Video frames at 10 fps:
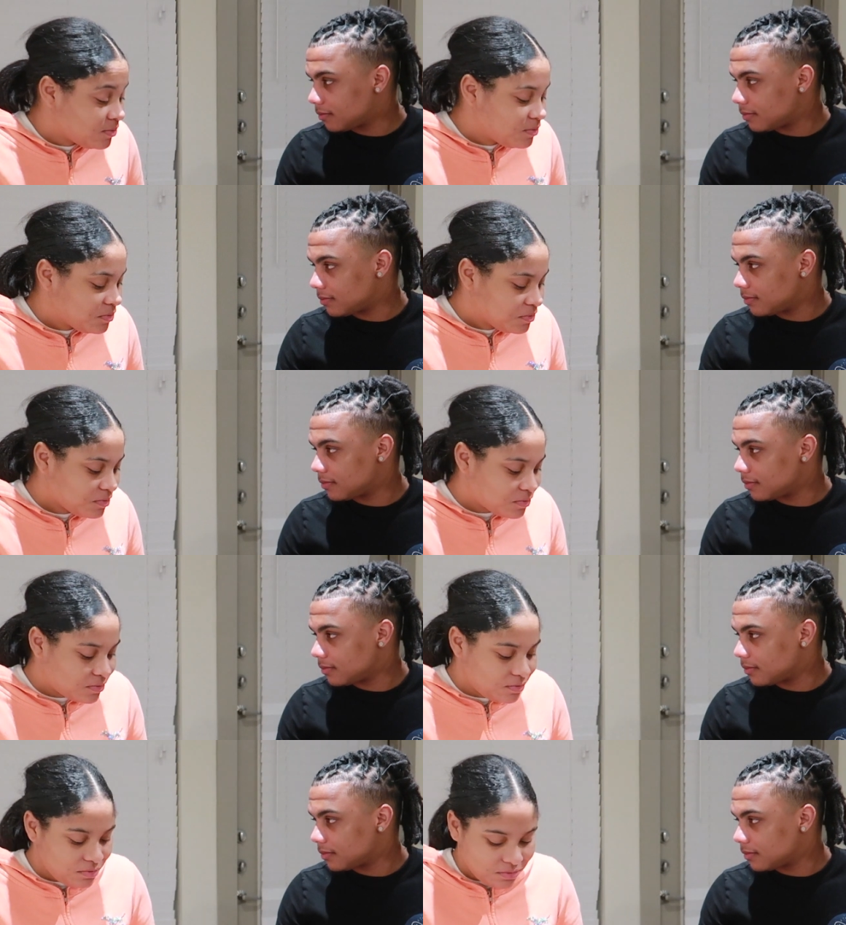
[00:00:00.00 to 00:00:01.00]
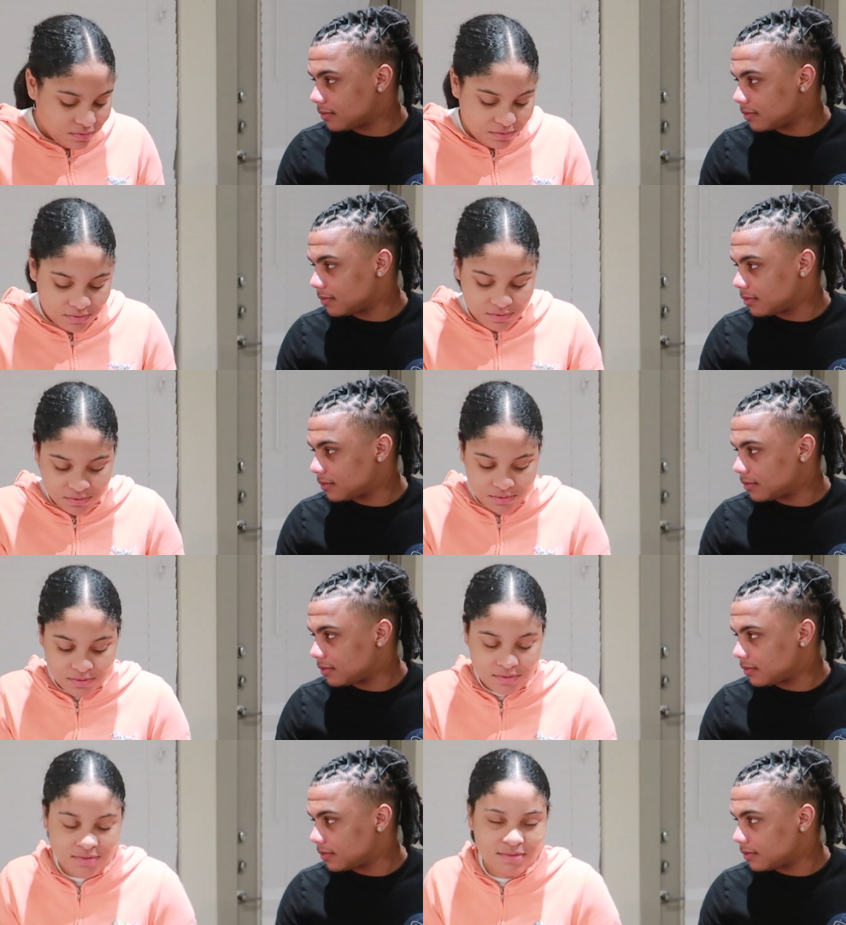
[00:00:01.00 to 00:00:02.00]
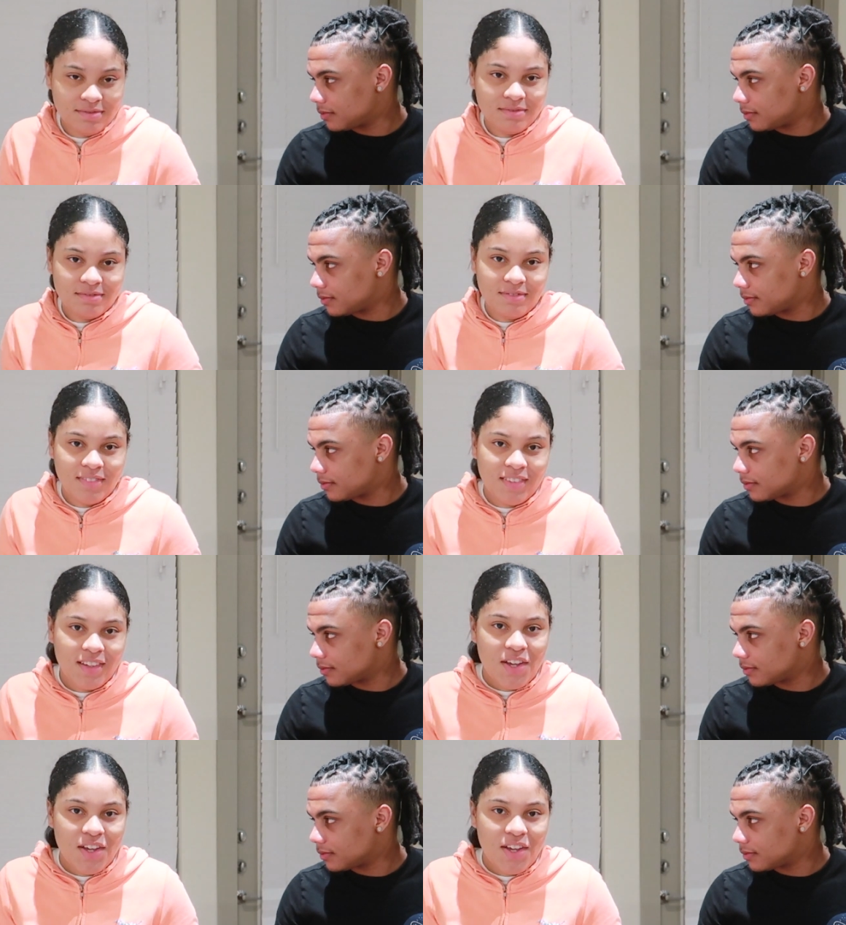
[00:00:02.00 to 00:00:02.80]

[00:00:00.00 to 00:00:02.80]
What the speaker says: (silence)